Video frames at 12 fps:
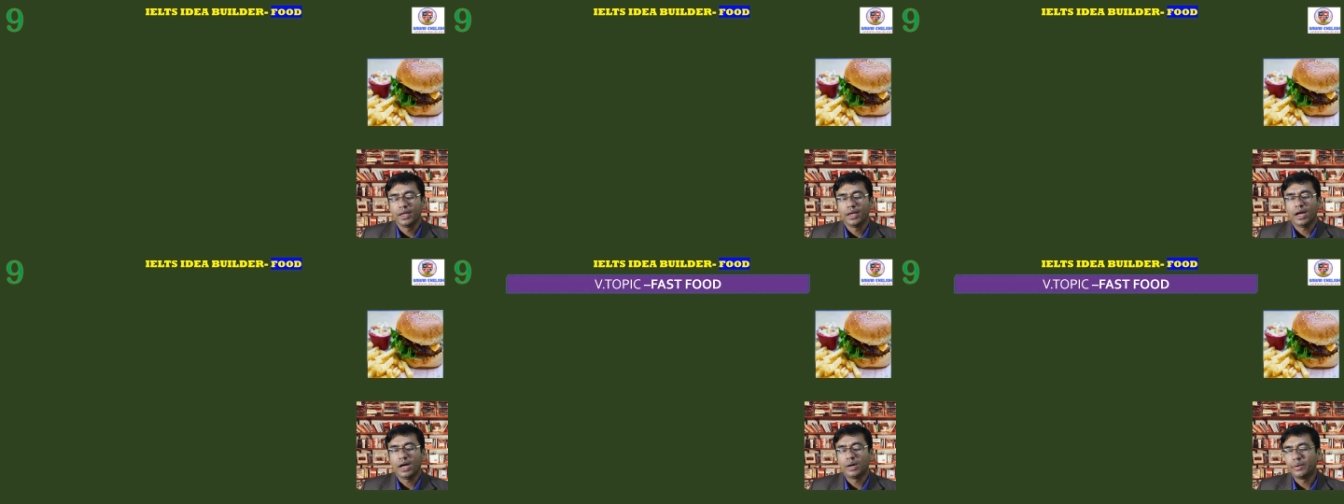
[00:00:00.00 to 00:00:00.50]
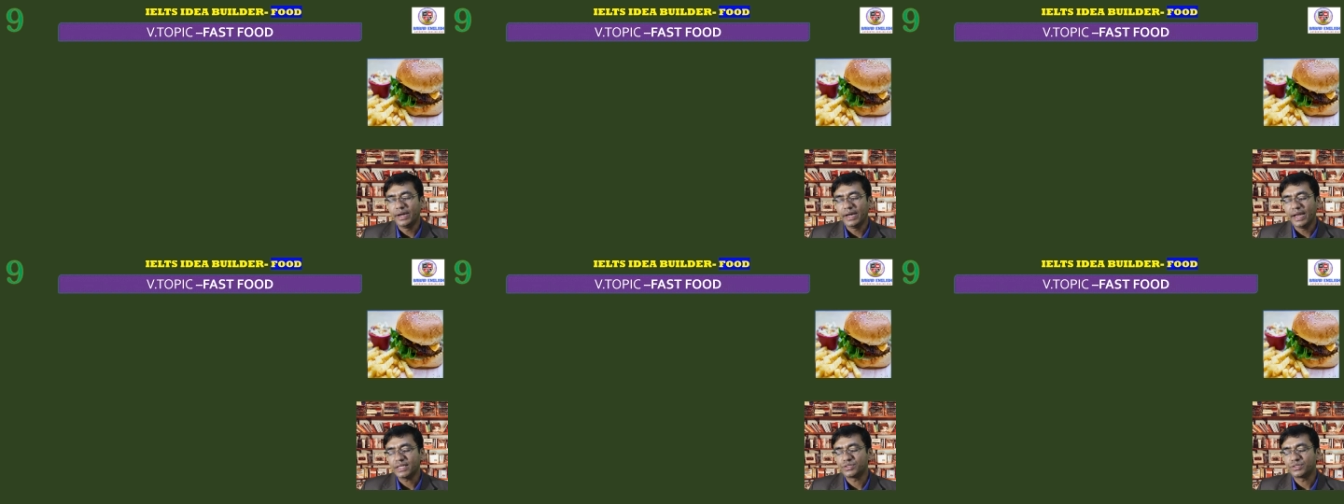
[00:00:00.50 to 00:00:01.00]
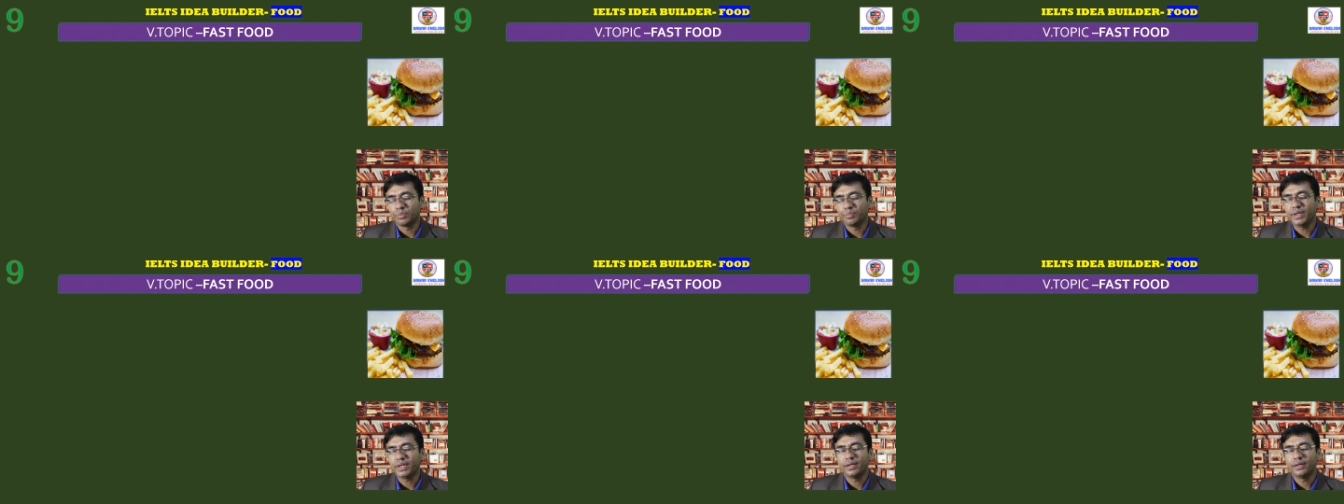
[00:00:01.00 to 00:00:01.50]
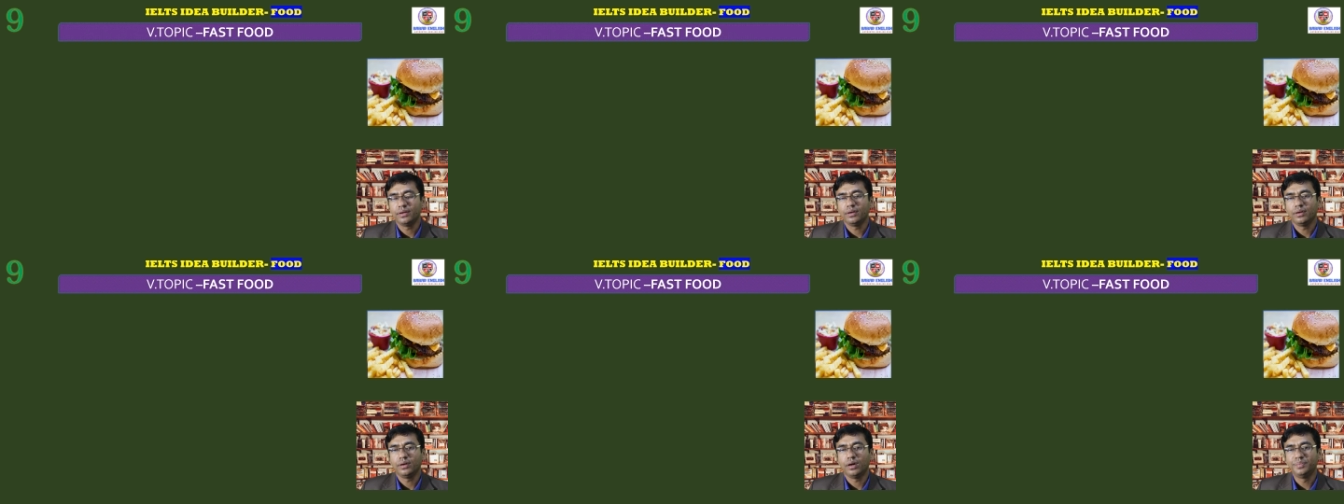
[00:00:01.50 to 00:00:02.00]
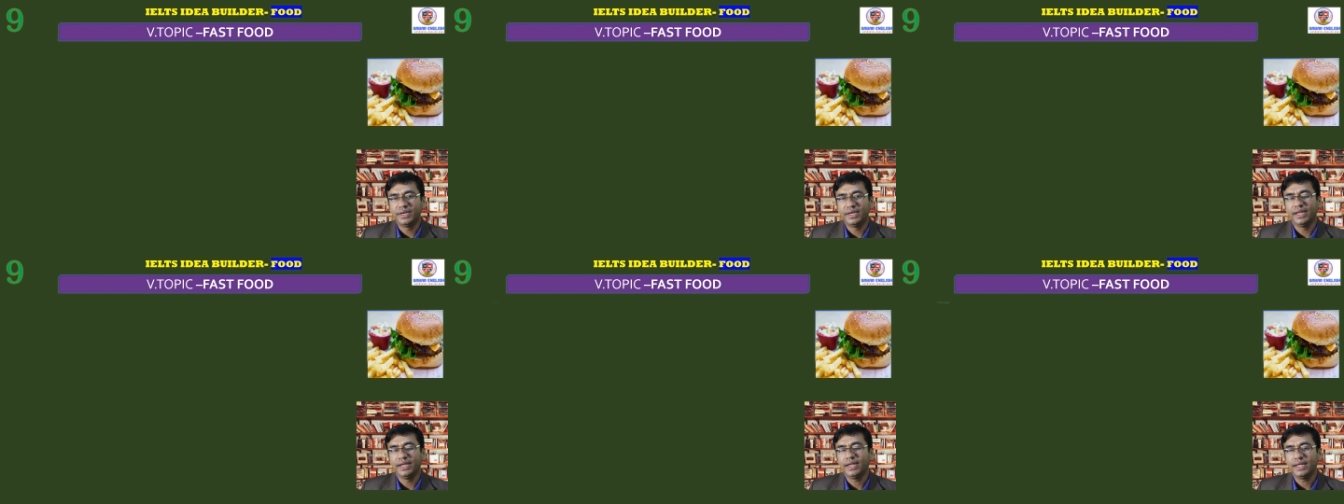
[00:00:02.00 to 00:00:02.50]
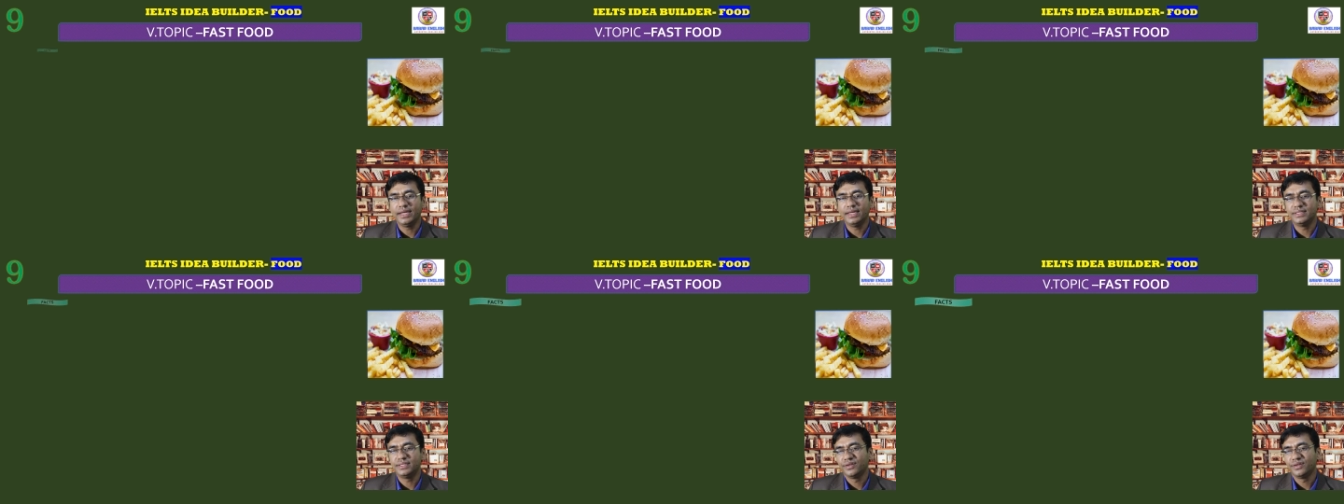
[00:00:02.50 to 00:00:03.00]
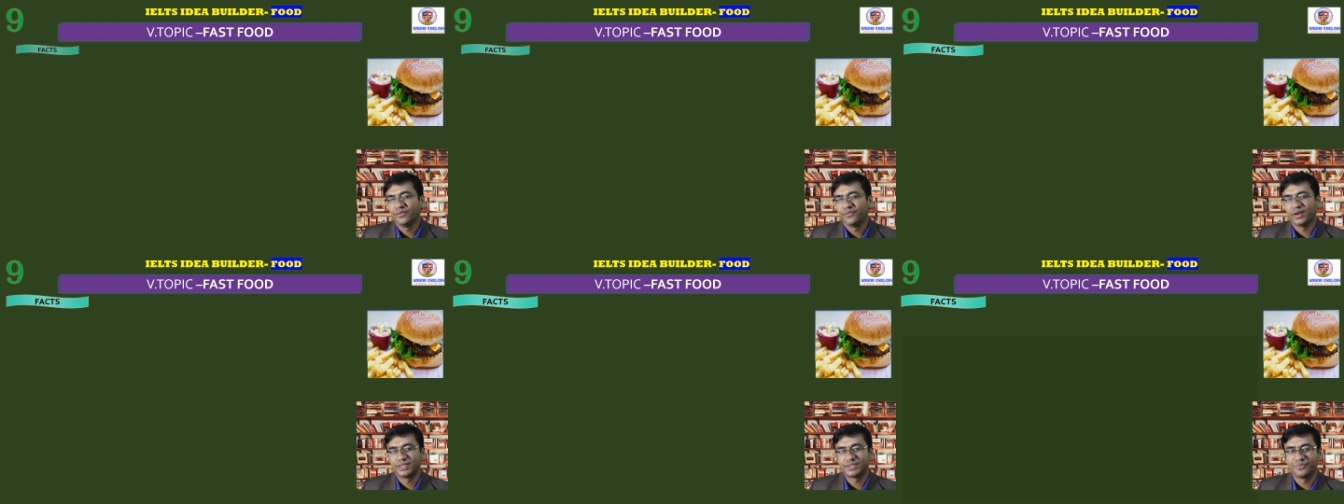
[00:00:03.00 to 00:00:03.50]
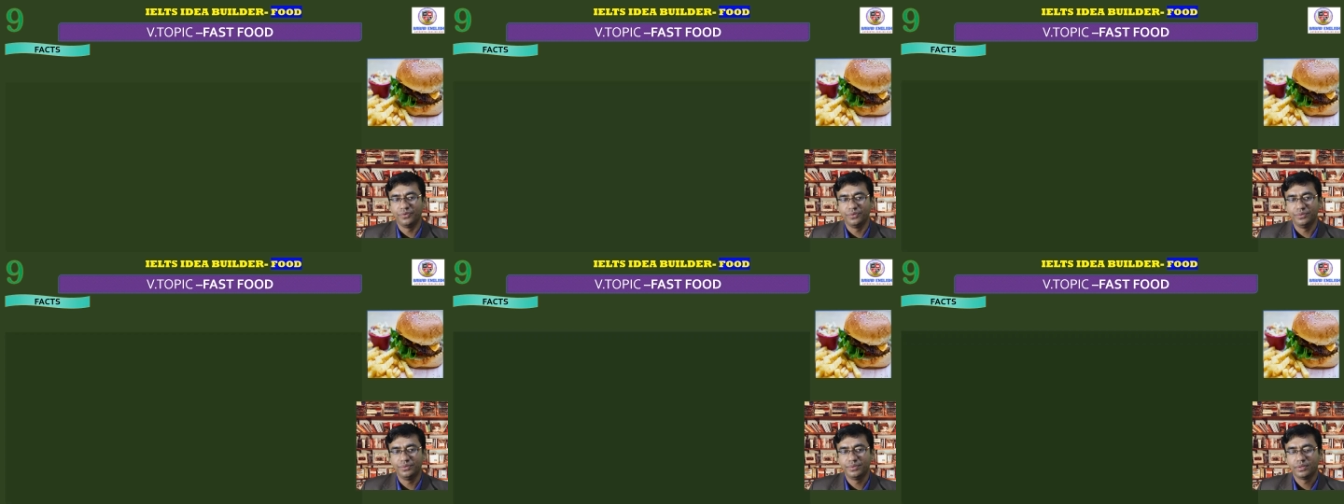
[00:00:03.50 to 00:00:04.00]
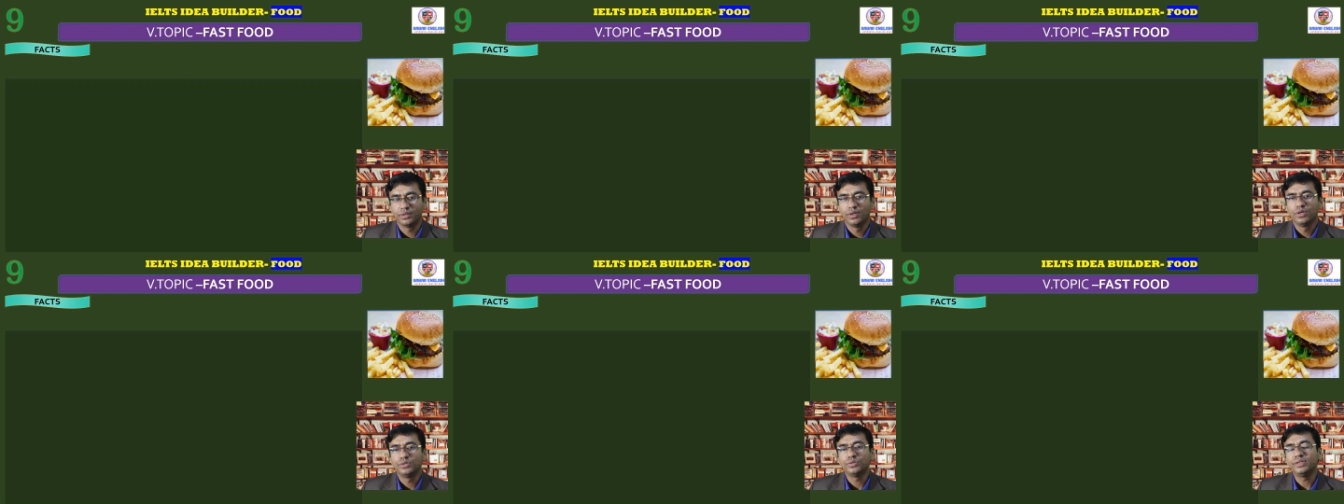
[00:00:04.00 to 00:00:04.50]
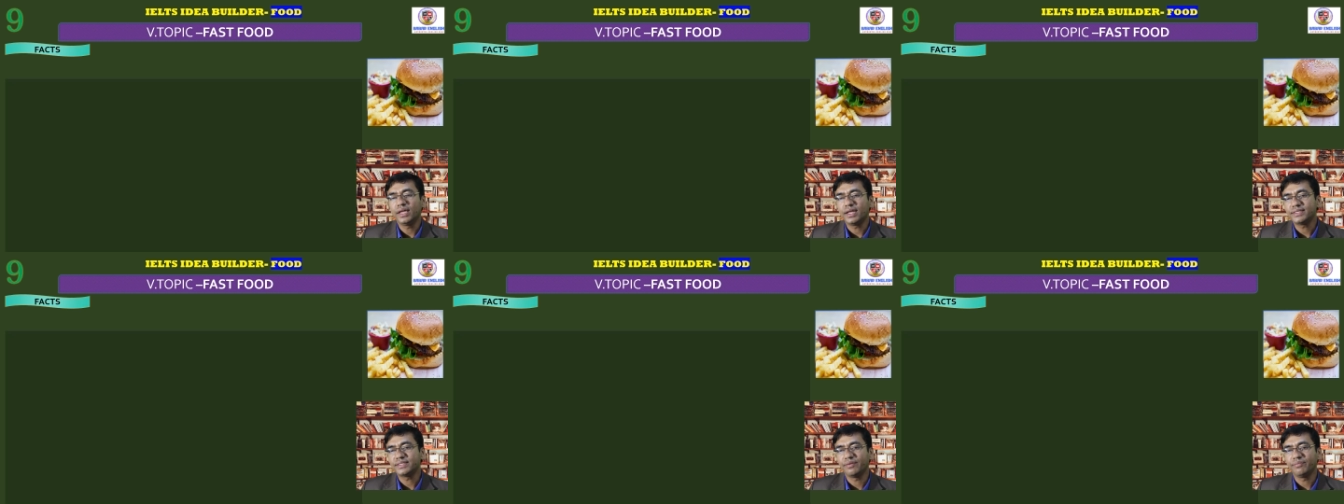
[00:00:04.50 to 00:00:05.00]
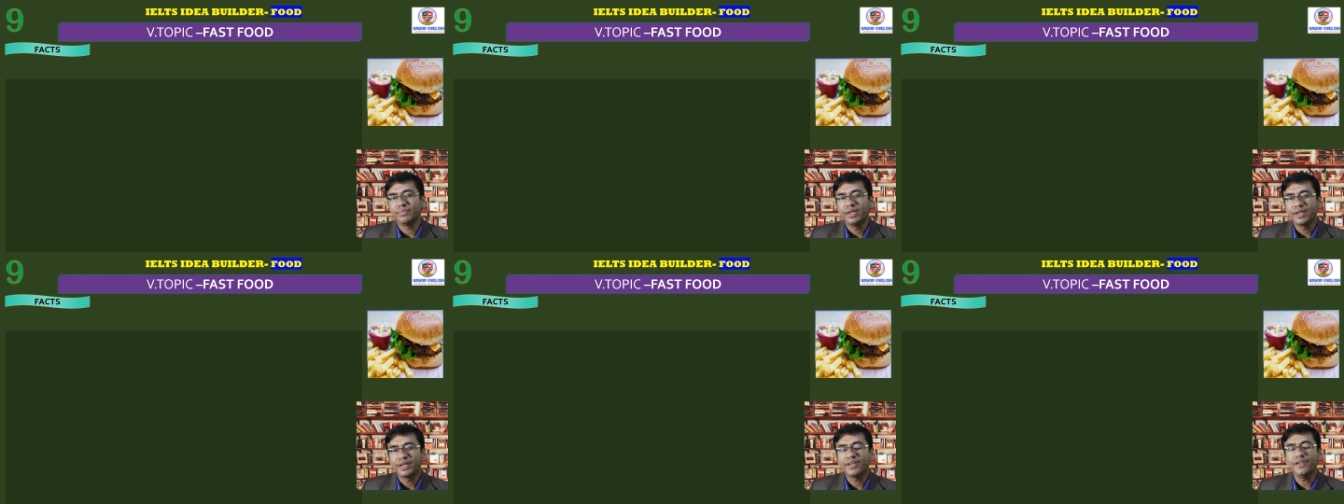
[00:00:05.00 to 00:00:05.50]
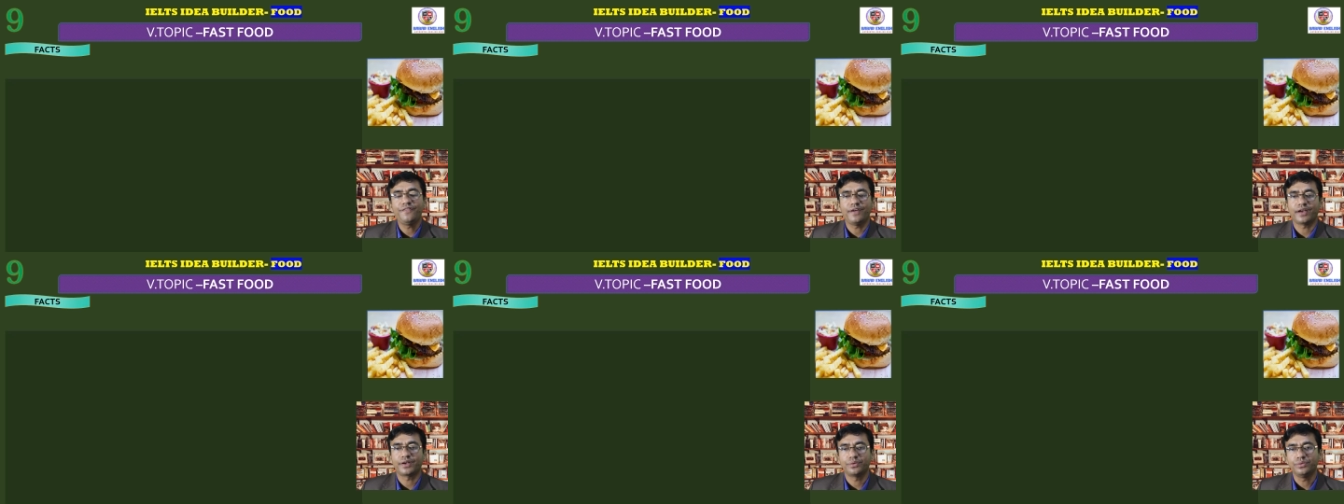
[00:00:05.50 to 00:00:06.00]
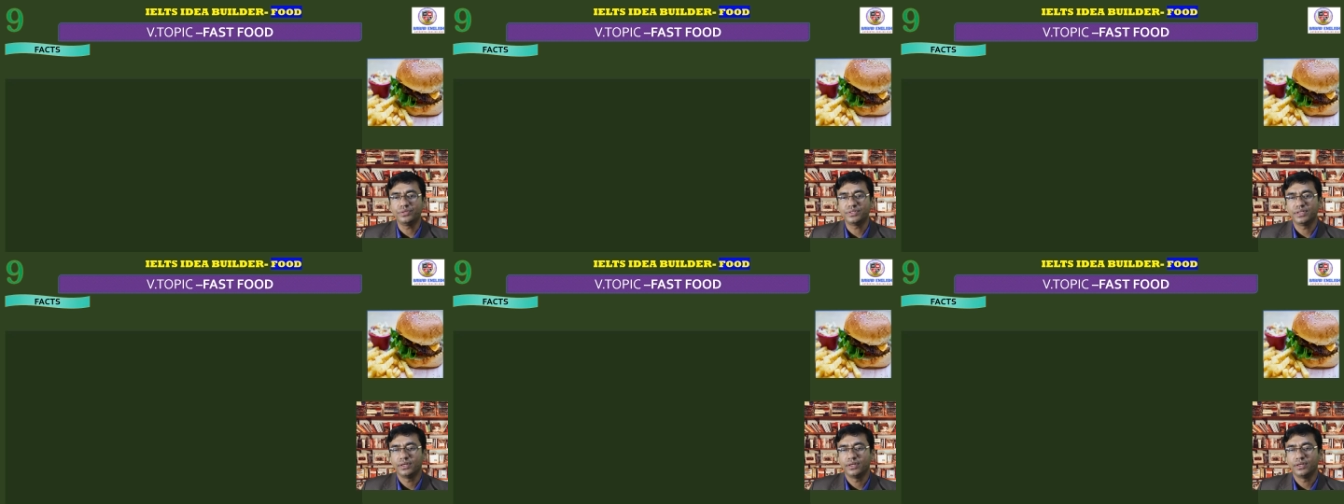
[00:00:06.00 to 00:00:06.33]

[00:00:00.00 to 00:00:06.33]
Our next topic of the day is fast food. So there are some key factors